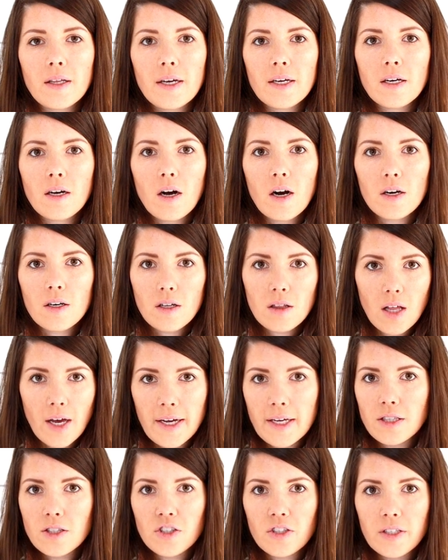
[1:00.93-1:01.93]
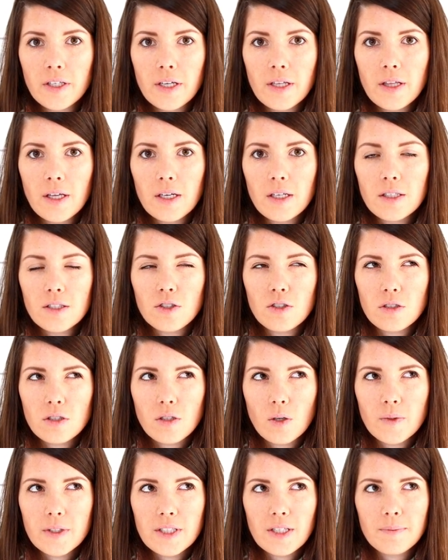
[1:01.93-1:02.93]
like our clients or anything because there's
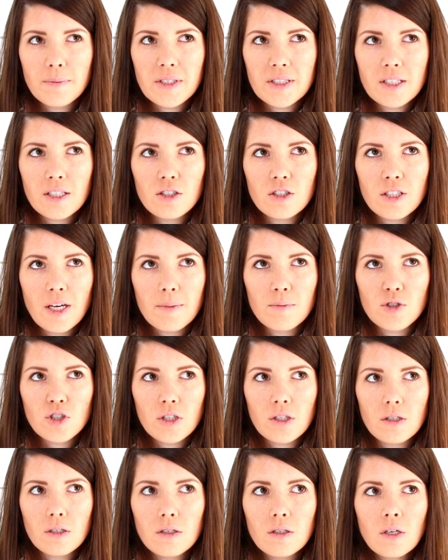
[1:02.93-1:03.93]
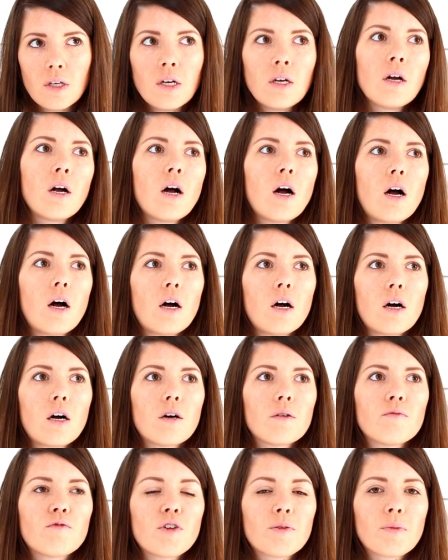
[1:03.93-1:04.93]
always a misconception
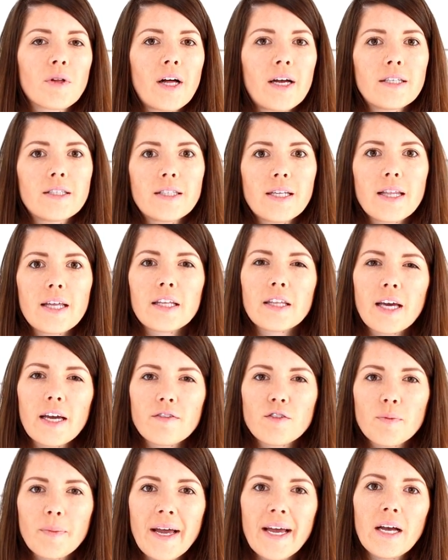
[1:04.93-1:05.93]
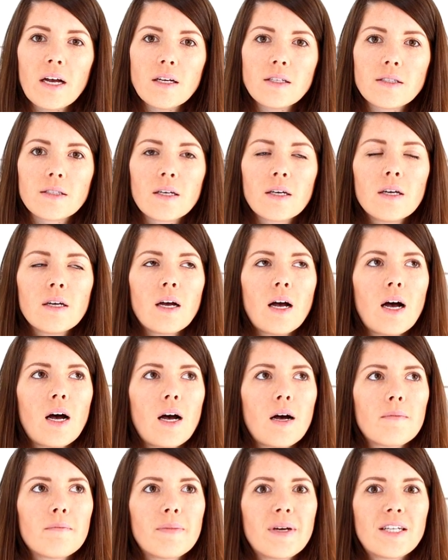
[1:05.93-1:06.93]
from clients. They think they have to pay us,
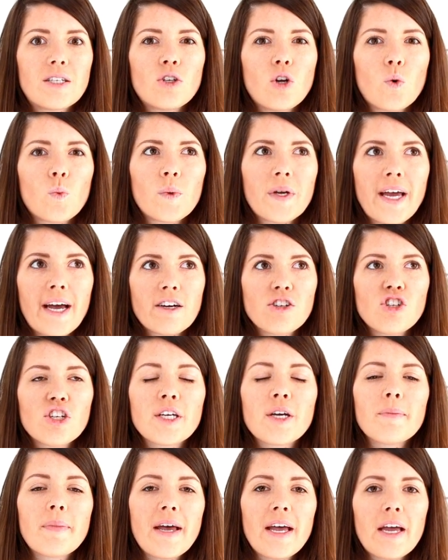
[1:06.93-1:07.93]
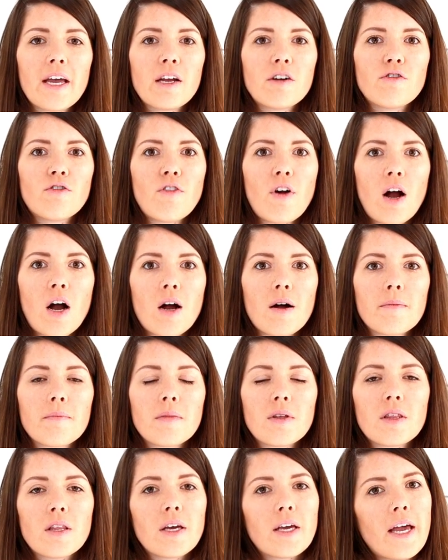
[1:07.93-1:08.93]
but no, we actually get paid
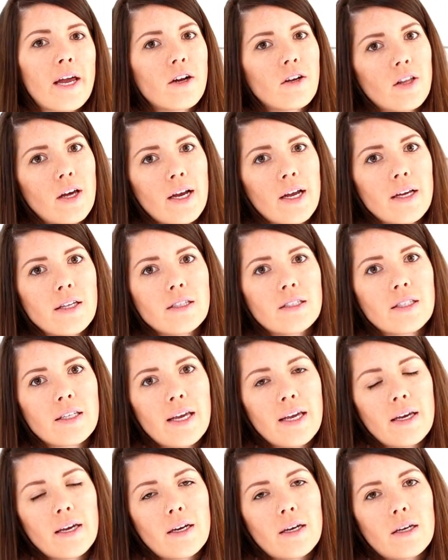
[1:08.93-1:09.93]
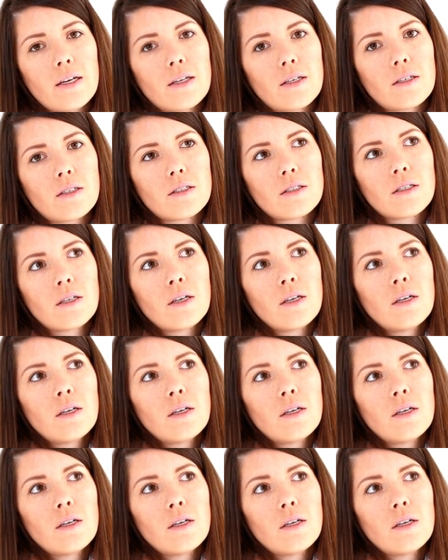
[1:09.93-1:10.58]
from the airlines and